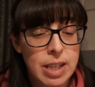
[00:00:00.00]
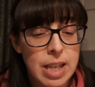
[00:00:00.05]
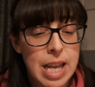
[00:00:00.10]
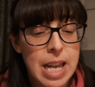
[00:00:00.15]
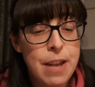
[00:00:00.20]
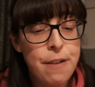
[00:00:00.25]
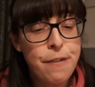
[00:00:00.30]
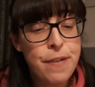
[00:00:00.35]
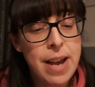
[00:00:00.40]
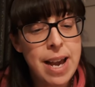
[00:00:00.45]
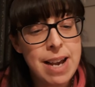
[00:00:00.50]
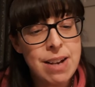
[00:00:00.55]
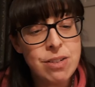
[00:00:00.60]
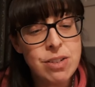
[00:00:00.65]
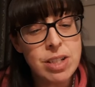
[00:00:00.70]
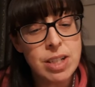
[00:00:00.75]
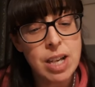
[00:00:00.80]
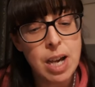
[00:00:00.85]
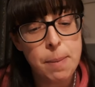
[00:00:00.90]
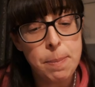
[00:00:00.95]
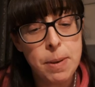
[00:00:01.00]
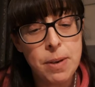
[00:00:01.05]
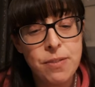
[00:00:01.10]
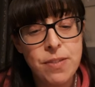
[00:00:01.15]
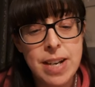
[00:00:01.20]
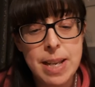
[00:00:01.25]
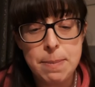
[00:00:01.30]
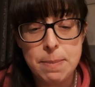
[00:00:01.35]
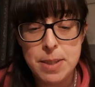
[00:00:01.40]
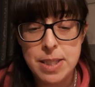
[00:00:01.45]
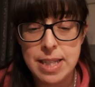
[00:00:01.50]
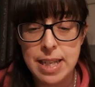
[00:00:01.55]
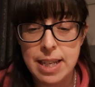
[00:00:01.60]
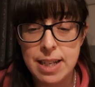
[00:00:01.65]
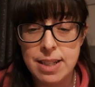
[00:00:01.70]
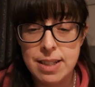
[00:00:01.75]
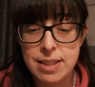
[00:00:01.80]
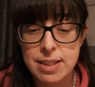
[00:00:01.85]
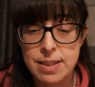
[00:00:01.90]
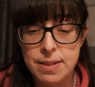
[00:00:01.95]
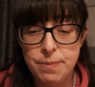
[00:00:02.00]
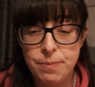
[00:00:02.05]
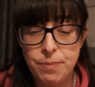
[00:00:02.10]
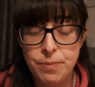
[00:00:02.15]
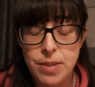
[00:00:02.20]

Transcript: He found a couple of lipsticks.